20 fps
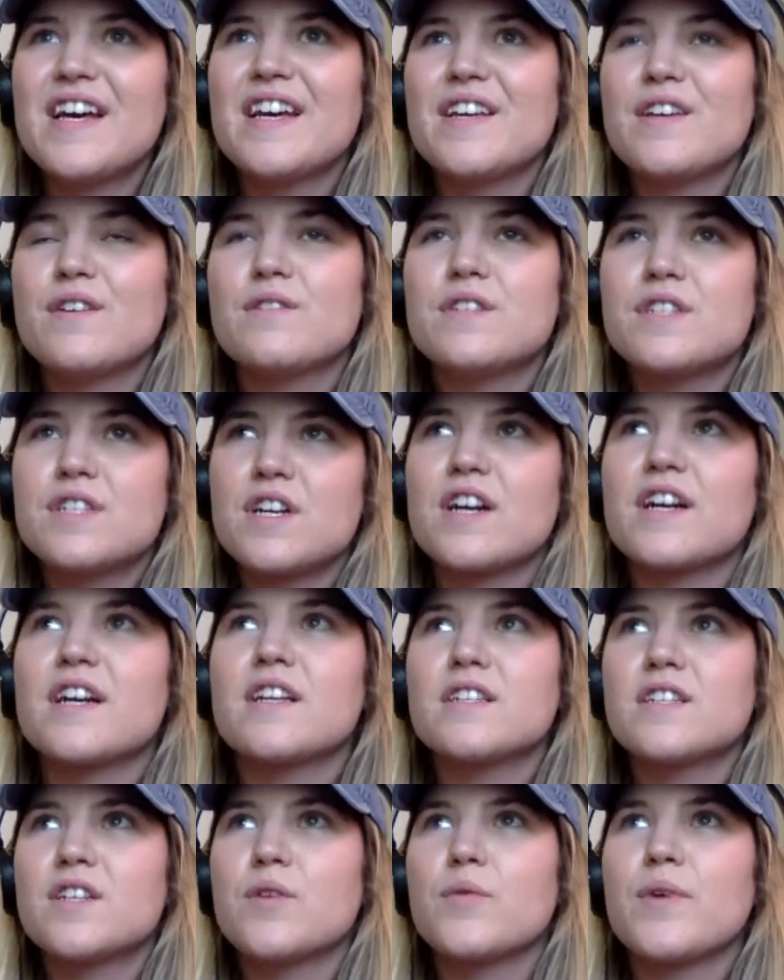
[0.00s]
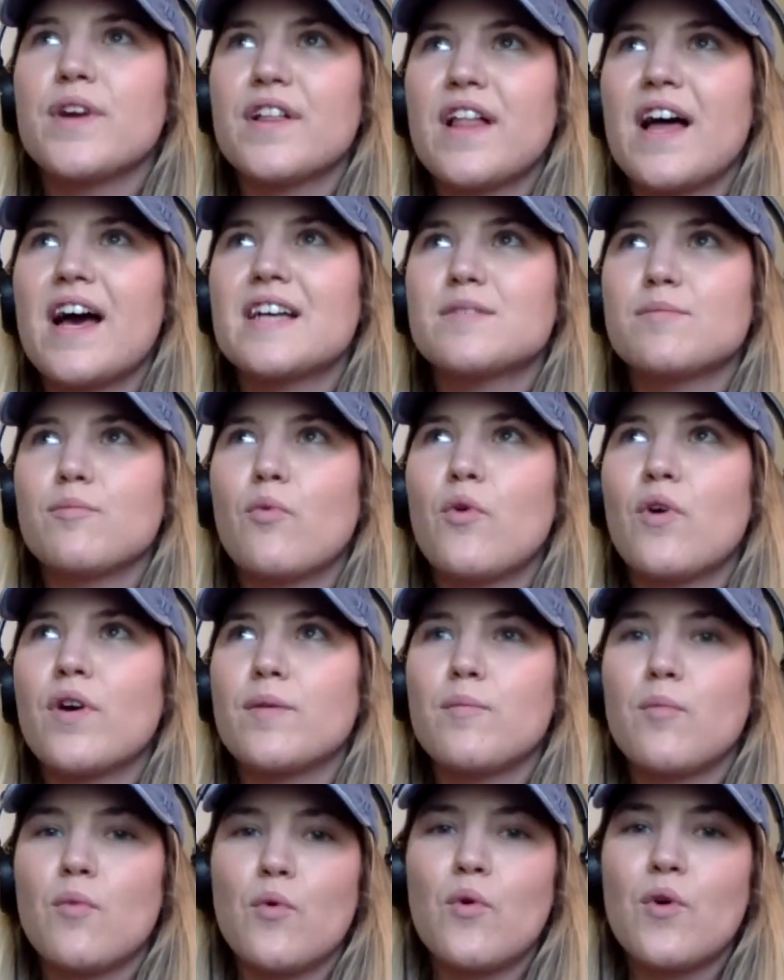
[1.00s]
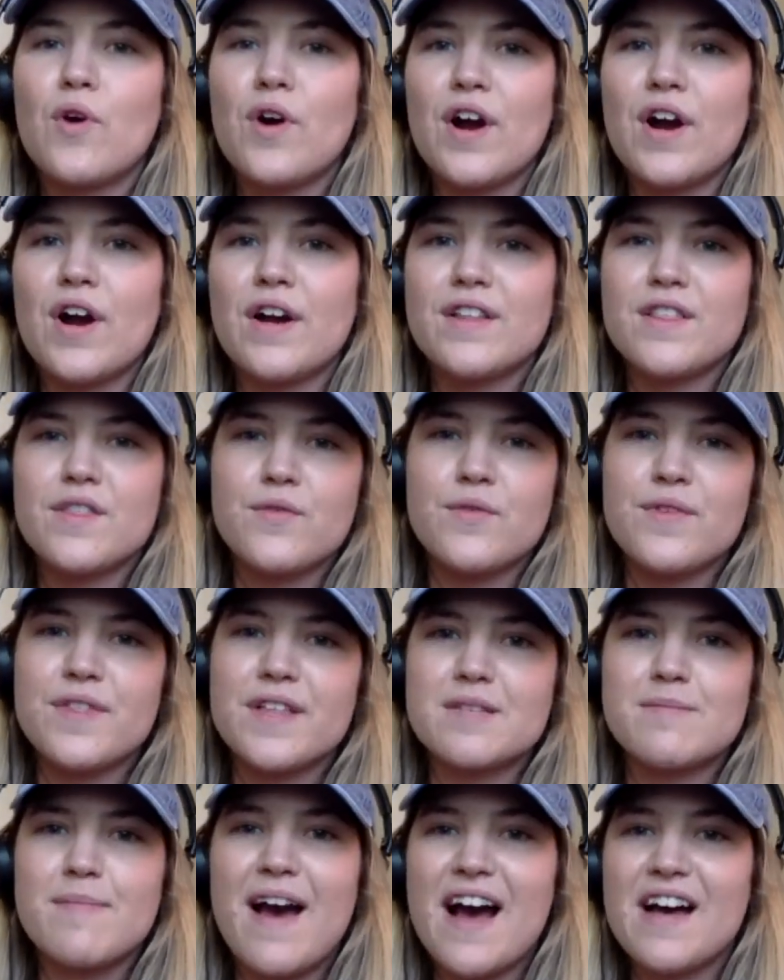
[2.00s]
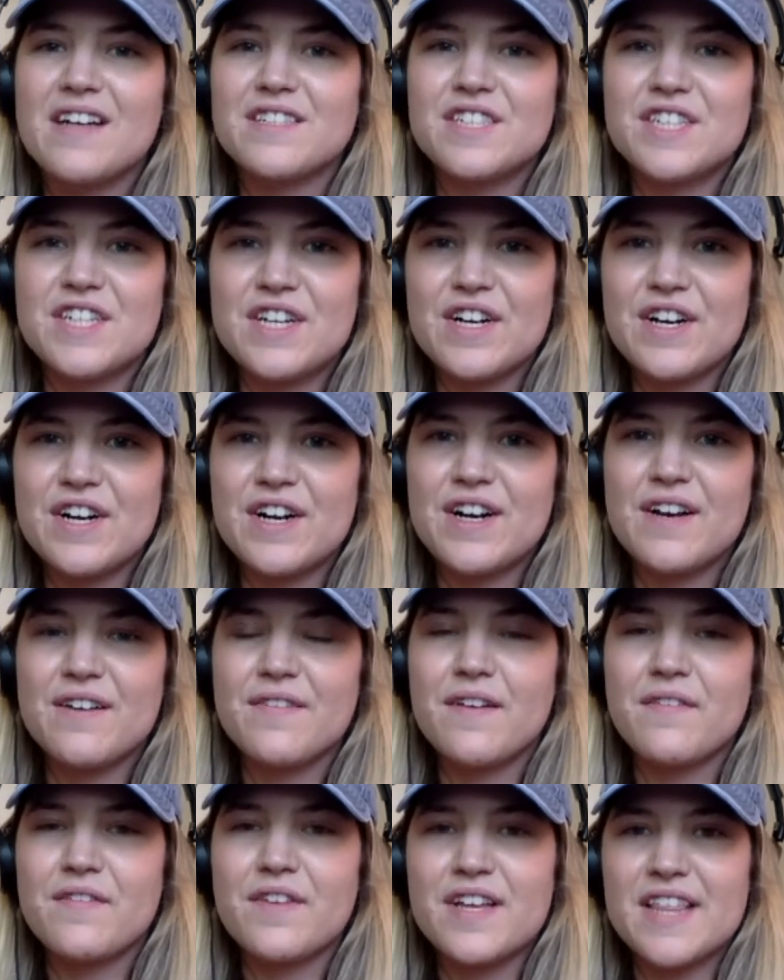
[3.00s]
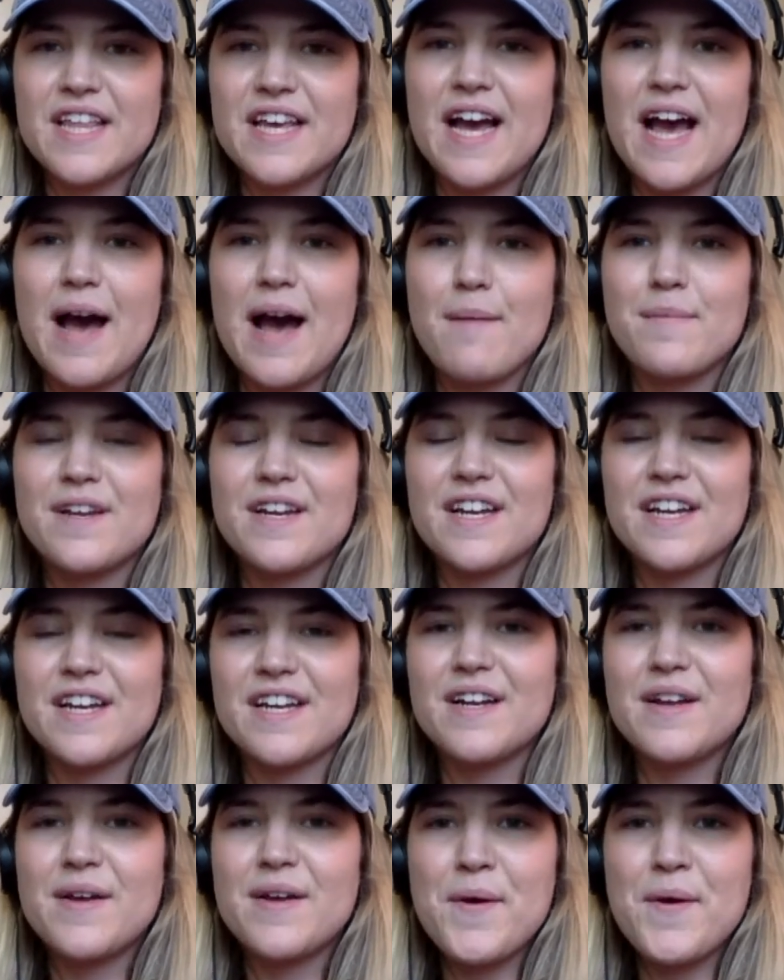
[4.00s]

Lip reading: you started to realize more and more through this past year of everything happening?